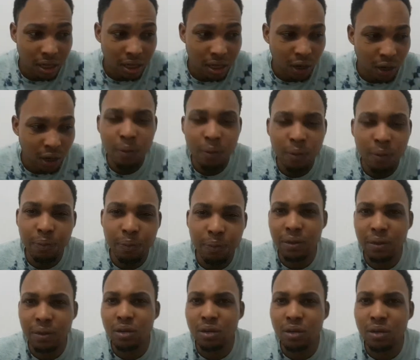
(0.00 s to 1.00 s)
couple people
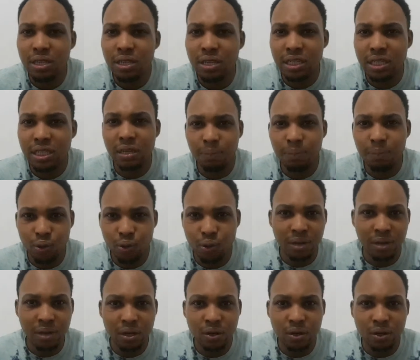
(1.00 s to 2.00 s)
that do the same poll, I
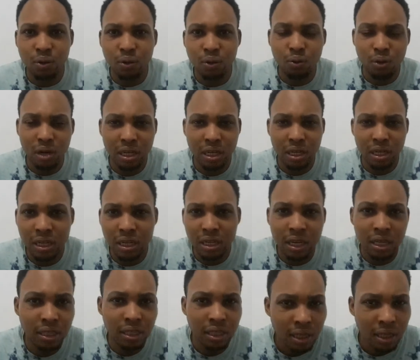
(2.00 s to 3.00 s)
don't know who I lead
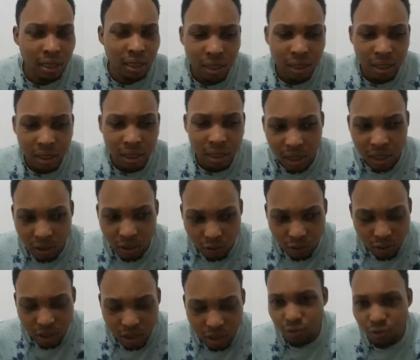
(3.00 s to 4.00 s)
and
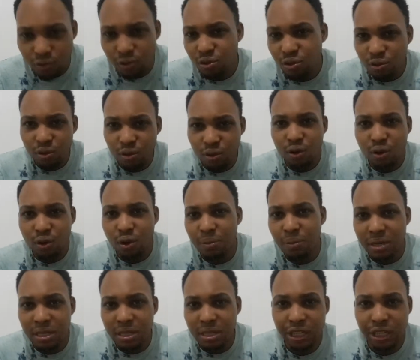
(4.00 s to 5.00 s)
scroll through the comment
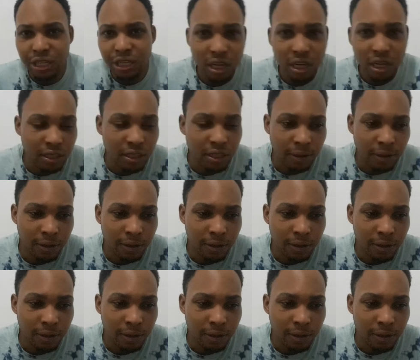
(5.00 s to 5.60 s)
section.